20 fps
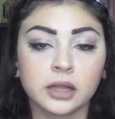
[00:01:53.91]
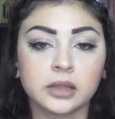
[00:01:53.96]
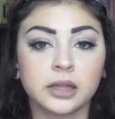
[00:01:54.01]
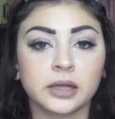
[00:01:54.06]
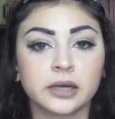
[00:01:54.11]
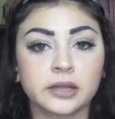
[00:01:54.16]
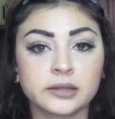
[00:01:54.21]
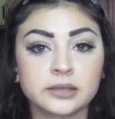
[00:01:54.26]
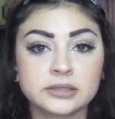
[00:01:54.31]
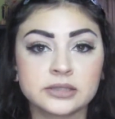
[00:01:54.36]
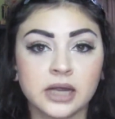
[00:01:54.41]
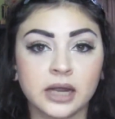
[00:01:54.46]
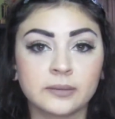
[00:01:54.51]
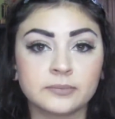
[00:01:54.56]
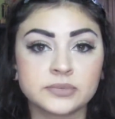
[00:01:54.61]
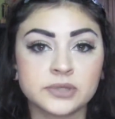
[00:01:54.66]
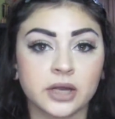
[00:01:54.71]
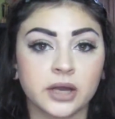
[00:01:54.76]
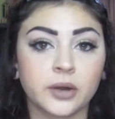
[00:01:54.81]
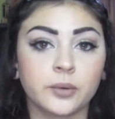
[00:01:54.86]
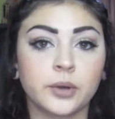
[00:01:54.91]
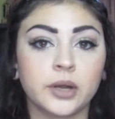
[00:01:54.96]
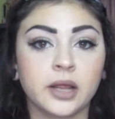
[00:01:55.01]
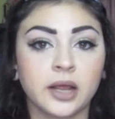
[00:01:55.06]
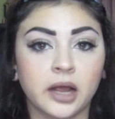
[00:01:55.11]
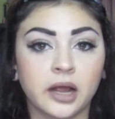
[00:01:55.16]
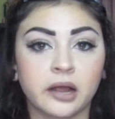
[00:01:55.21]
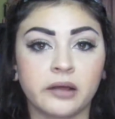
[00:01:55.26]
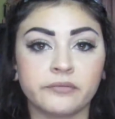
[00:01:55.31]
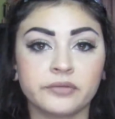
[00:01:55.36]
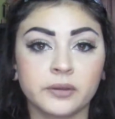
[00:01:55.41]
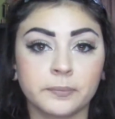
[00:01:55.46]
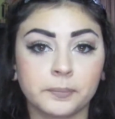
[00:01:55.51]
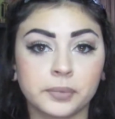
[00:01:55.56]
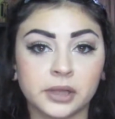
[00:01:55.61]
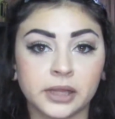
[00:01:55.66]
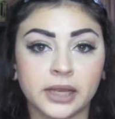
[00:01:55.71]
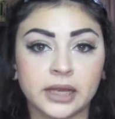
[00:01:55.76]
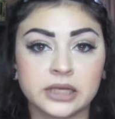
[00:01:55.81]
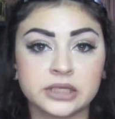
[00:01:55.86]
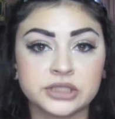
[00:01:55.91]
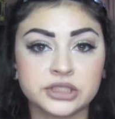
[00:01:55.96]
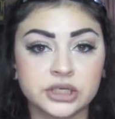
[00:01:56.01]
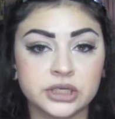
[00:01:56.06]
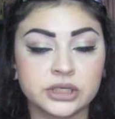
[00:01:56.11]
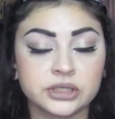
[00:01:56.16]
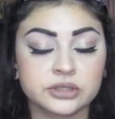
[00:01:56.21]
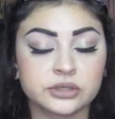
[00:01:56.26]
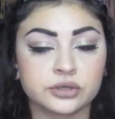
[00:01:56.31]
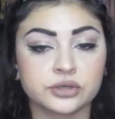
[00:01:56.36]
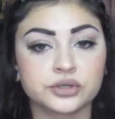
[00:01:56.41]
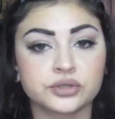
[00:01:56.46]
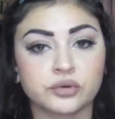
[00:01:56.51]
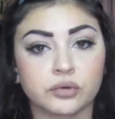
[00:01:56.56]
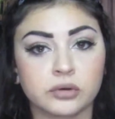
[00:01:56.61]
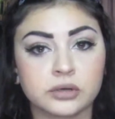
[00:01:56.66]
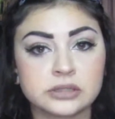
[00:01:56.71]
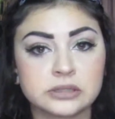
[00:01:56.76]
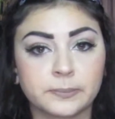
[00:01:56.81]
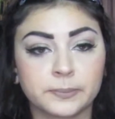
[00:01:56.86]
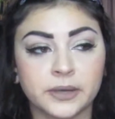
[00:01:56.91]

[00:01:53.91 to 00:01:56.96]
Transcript: a lot of the times I already have the plain jeans or shorts,